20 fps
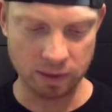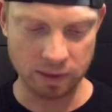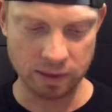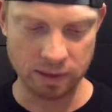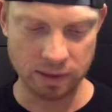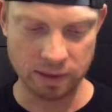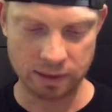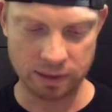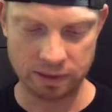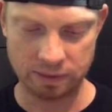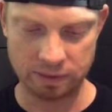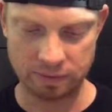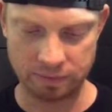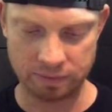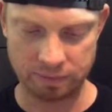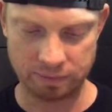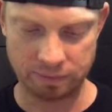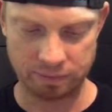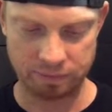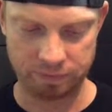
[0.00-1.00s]
And there's no
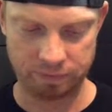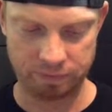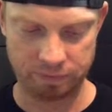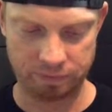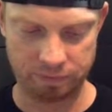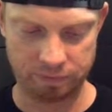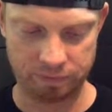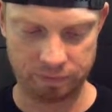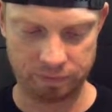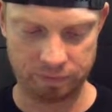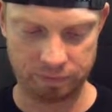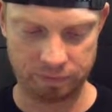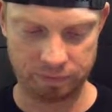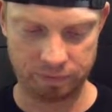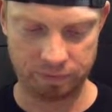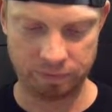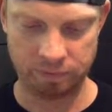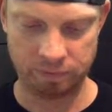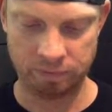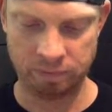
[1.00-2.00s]
reason you shouldn't
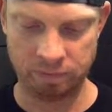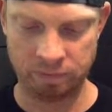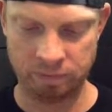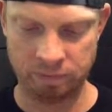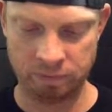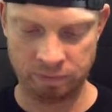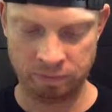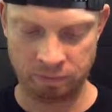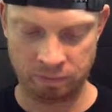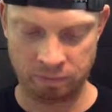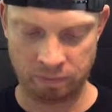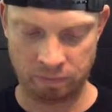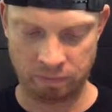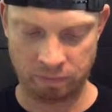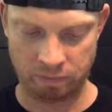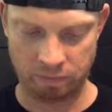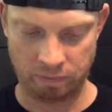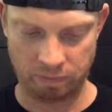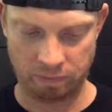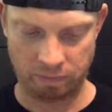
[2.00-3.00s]
be, you shouldn't
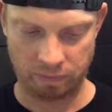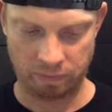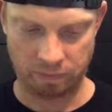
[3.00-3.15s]
just...